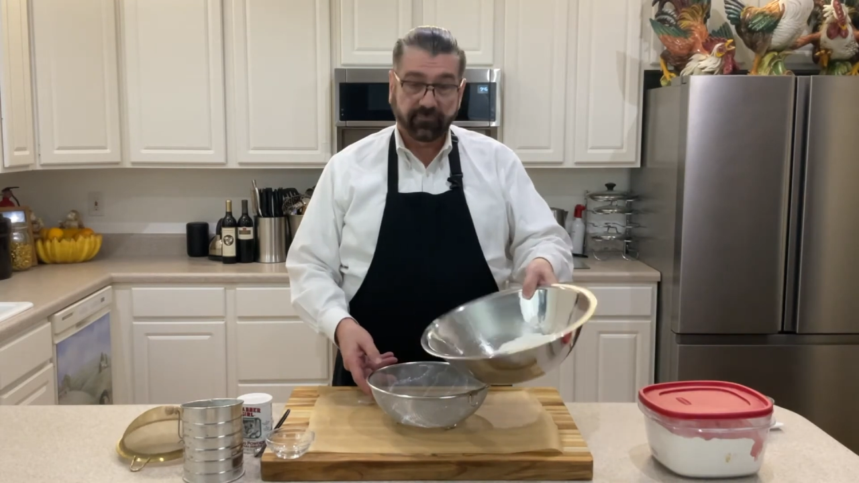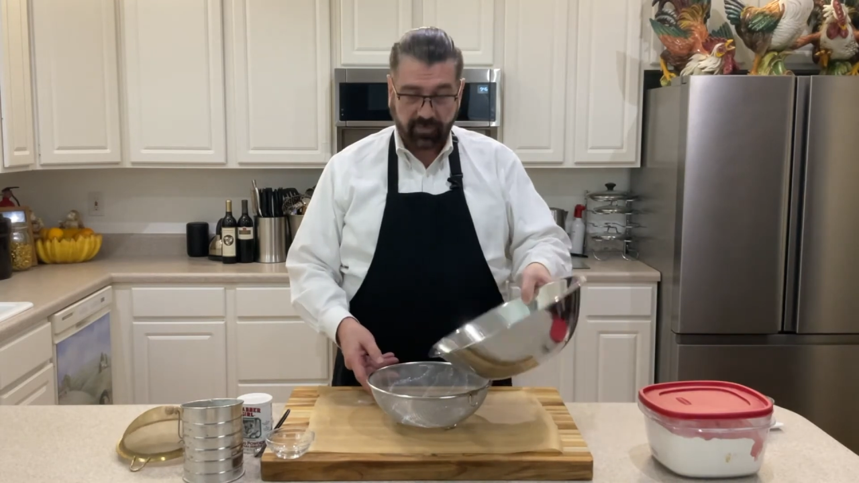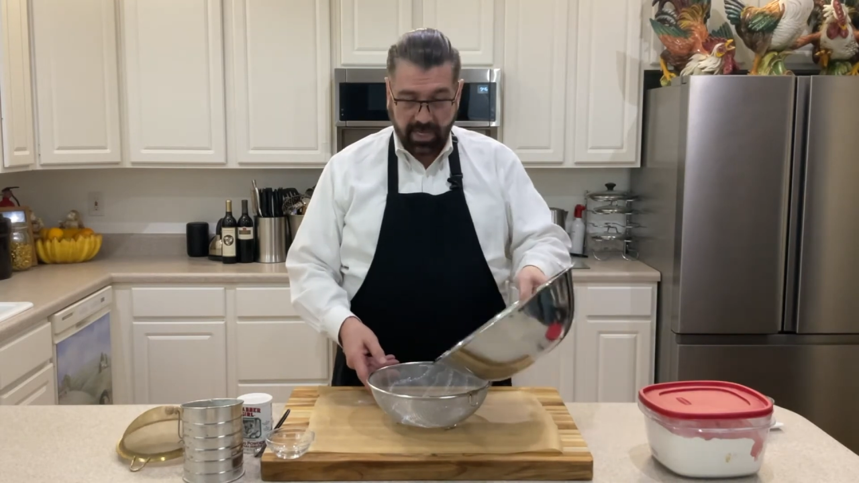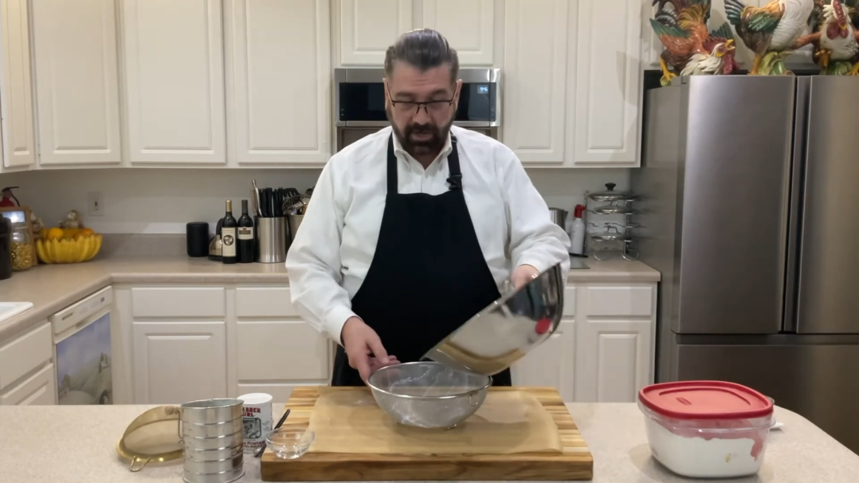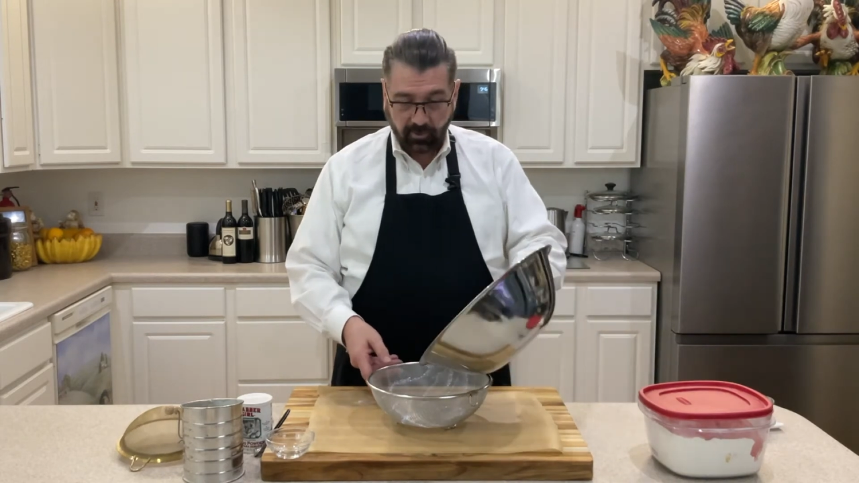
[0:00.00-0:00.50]

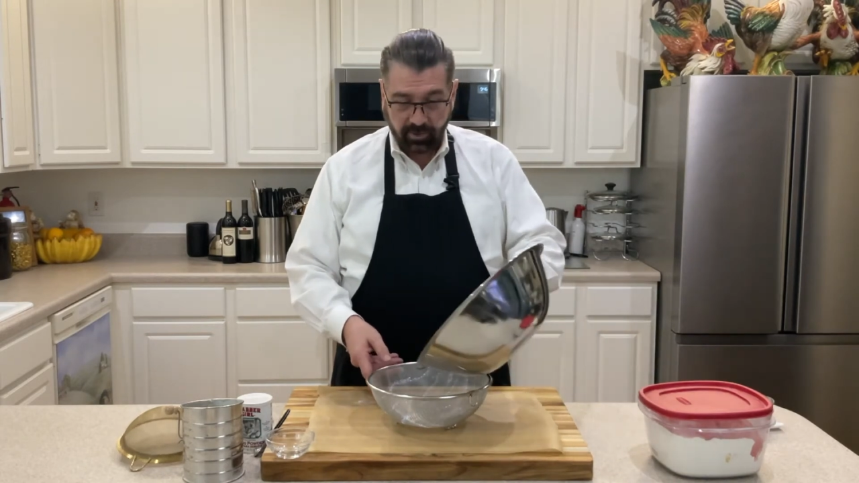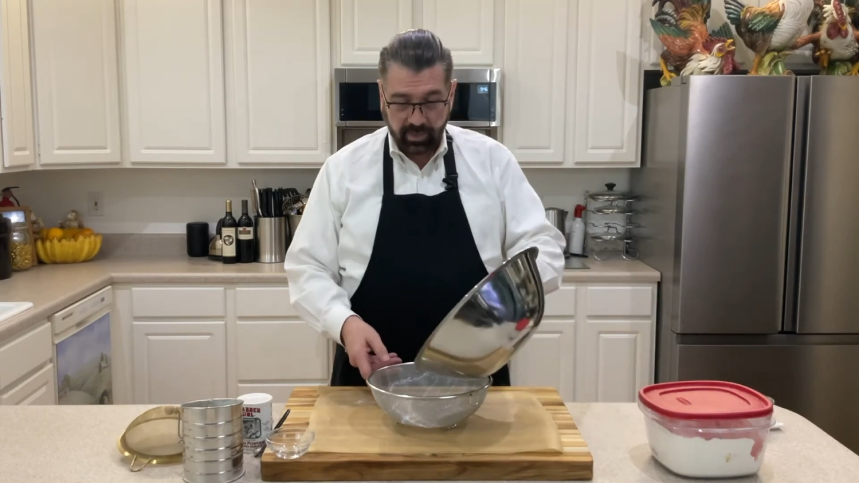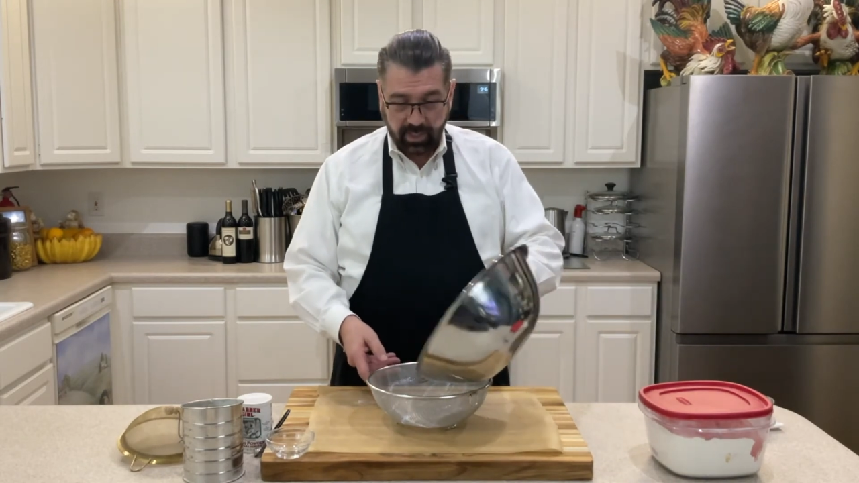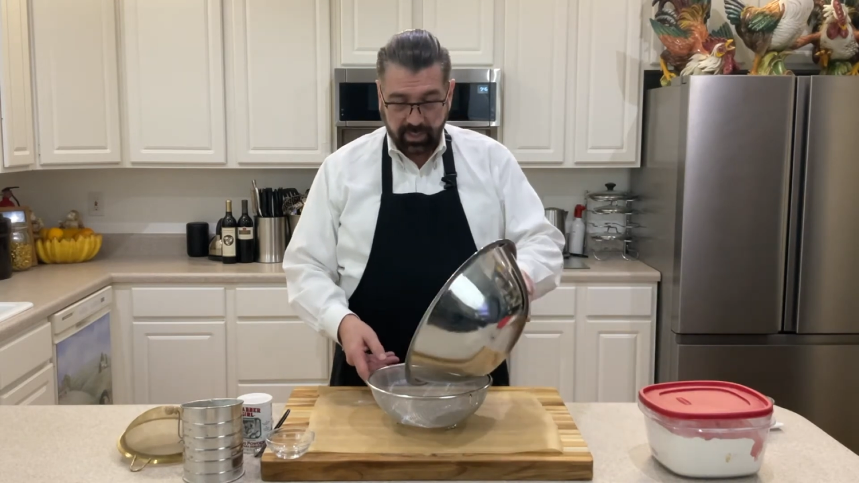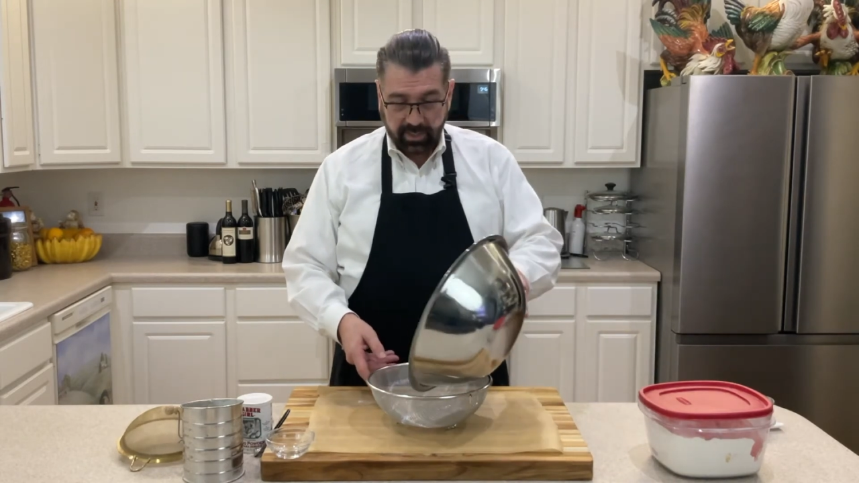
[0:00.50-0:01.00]
flour
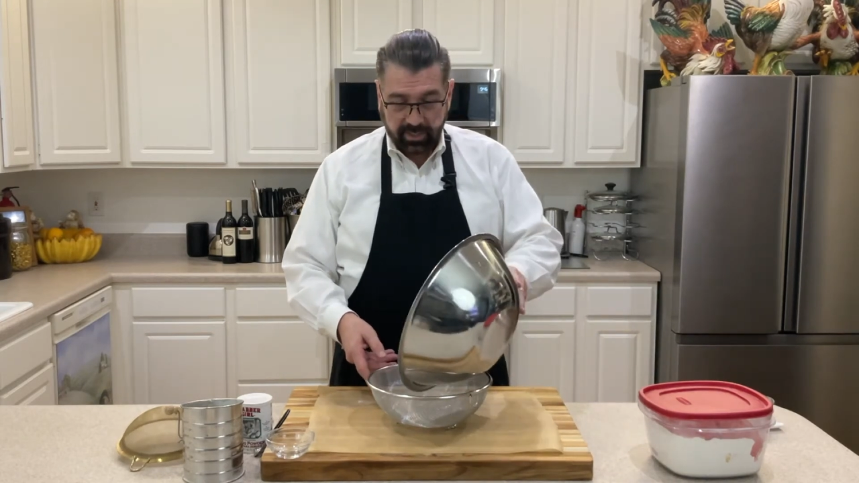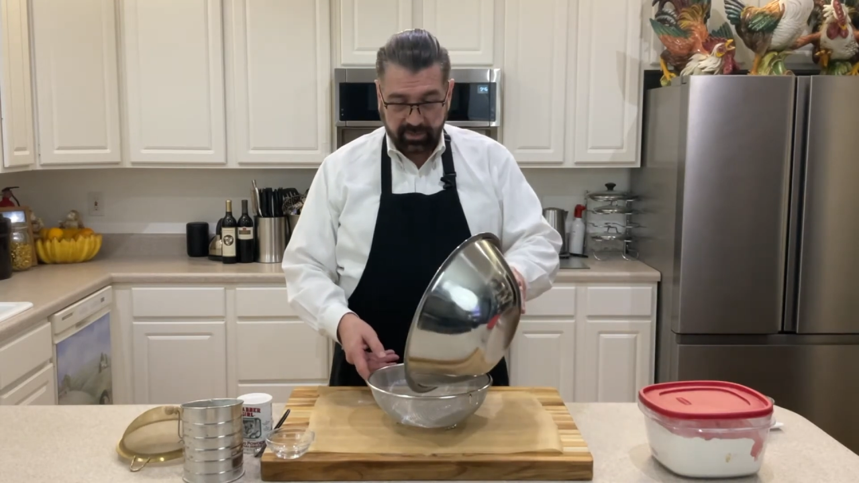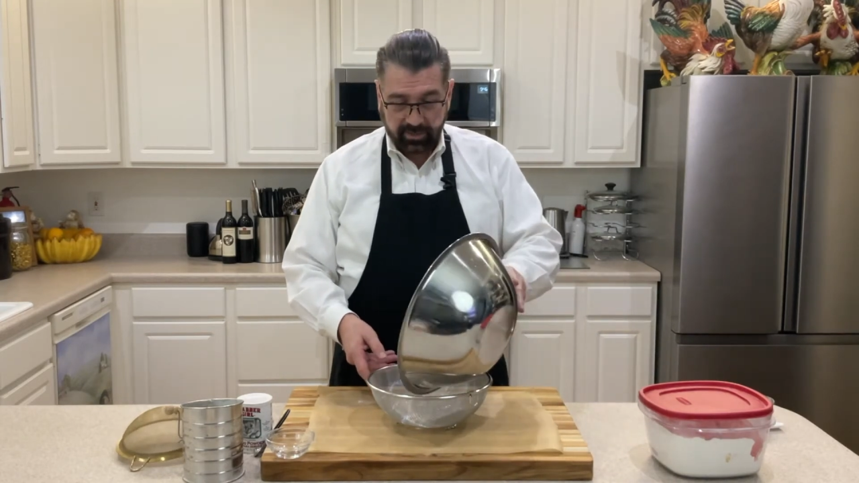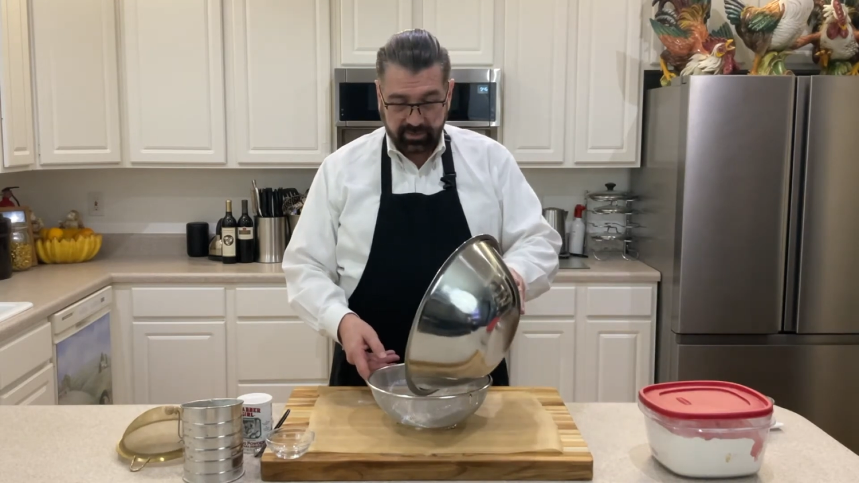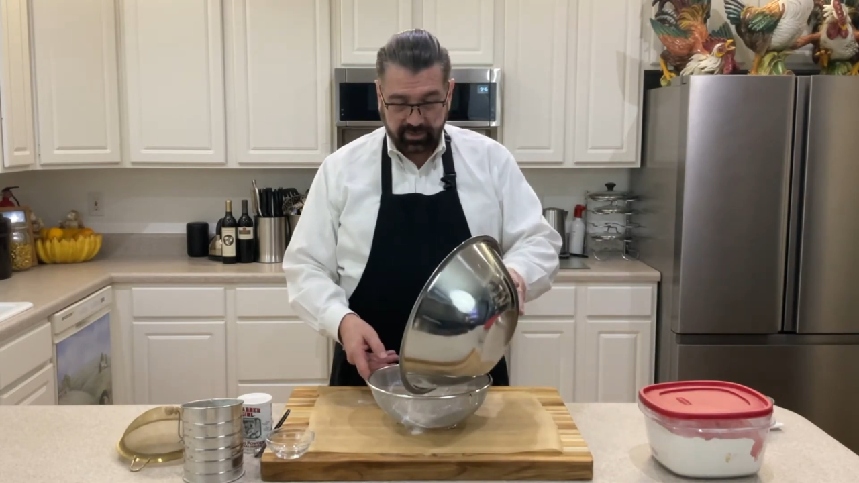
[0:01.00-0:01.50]

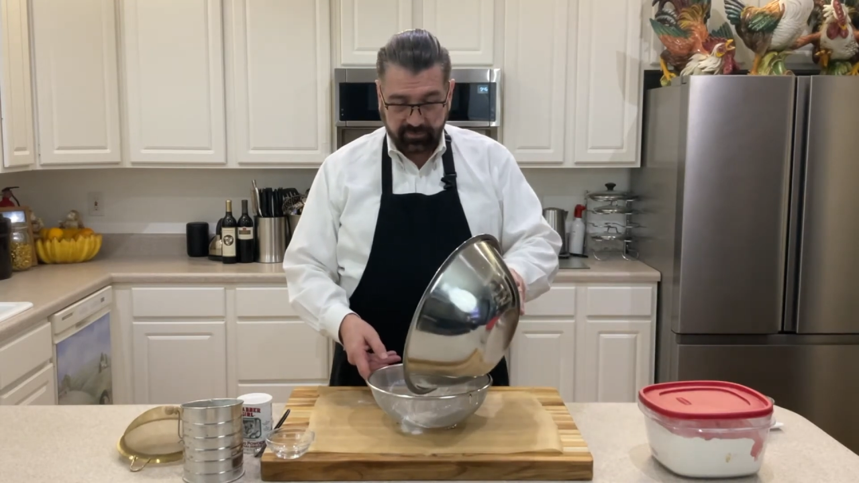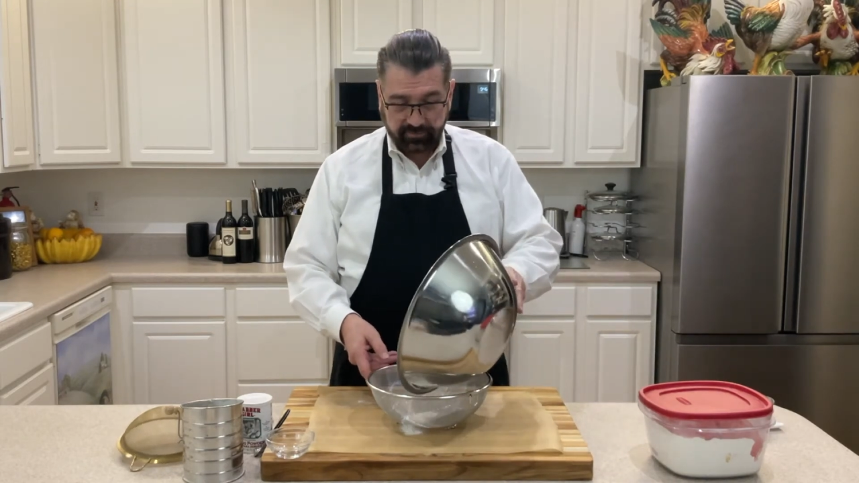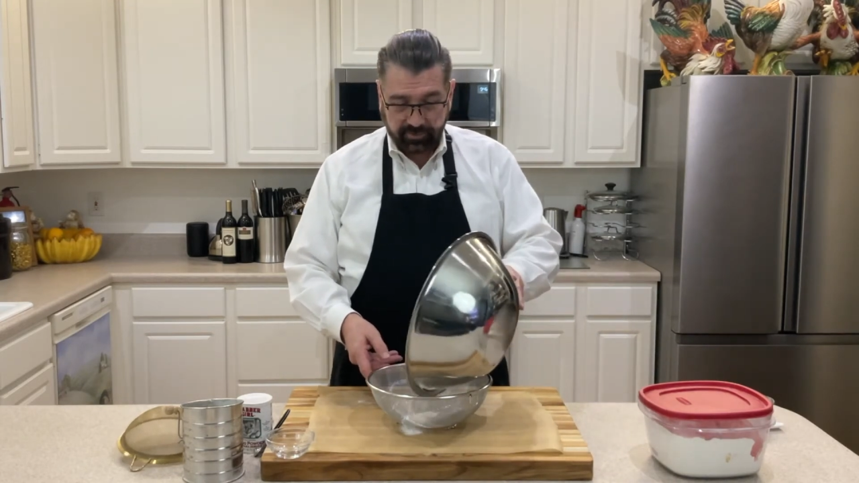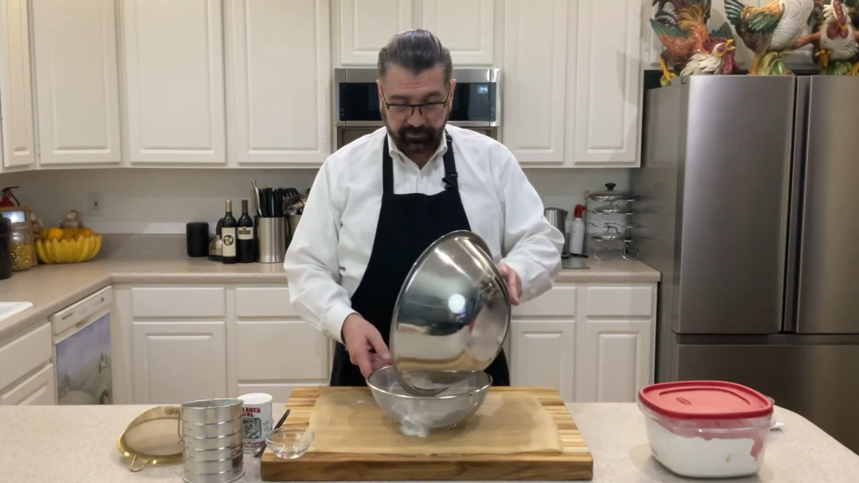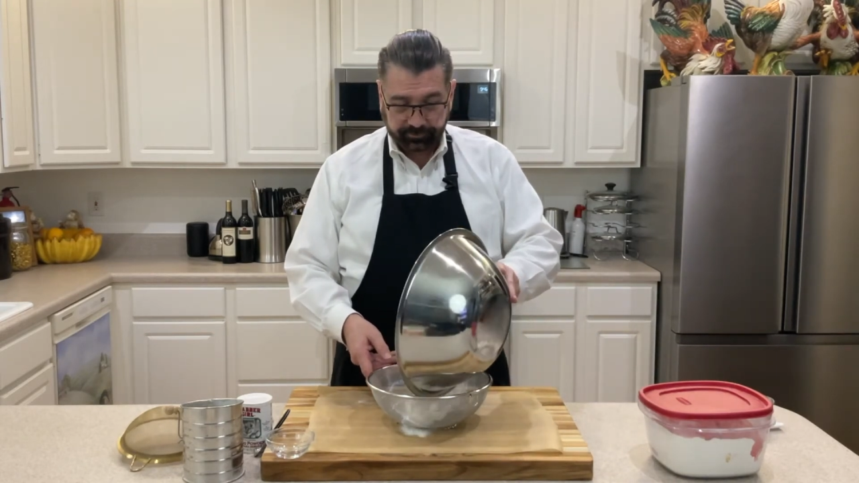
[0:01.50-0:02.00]
into the
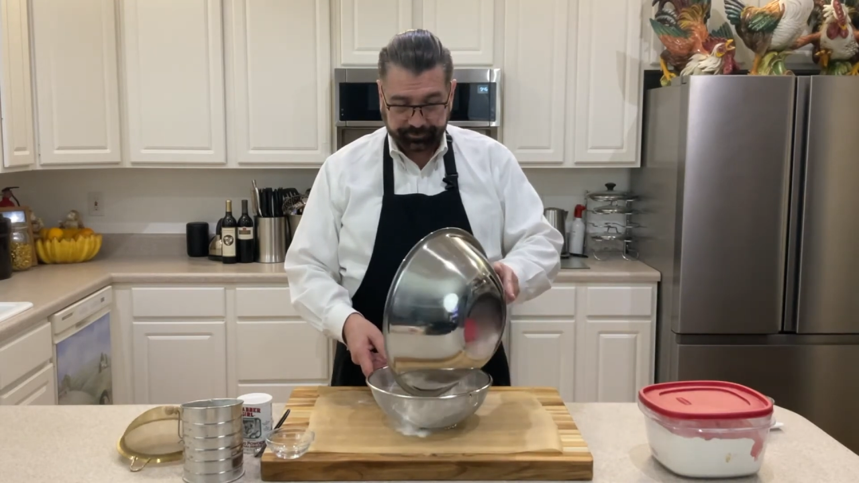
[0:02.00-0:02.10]
sifter.